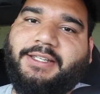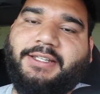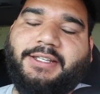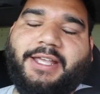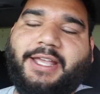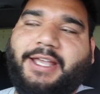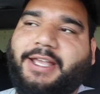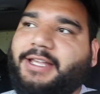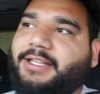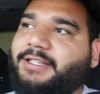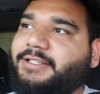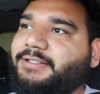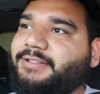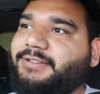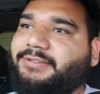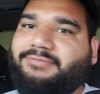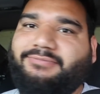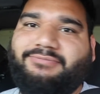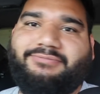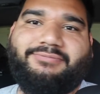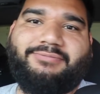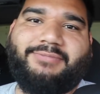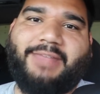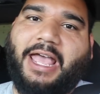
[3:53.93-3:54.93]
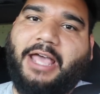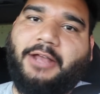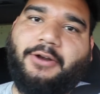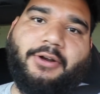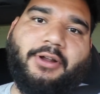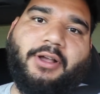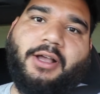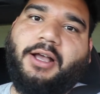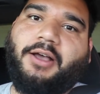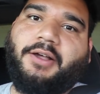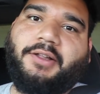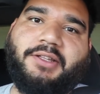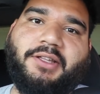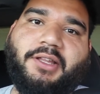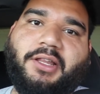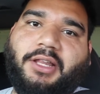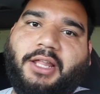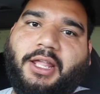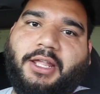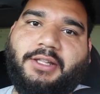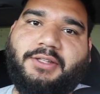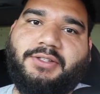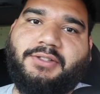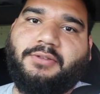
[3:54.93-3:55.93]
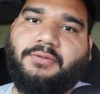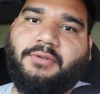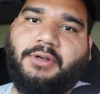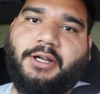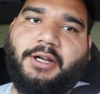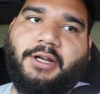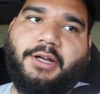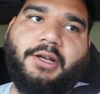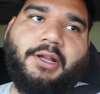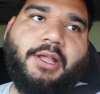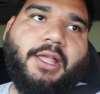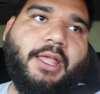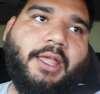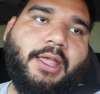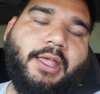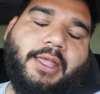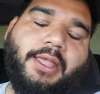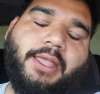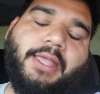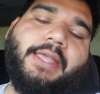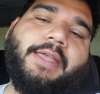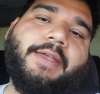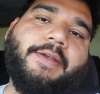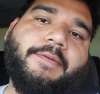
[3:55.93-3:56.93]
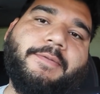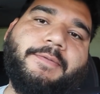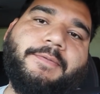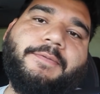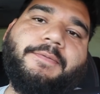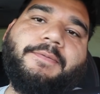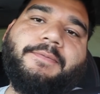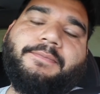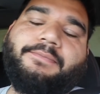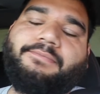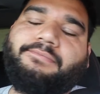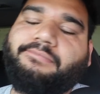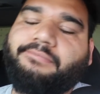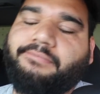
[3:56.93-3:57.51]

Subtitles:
and I don't know how else to say it, to where if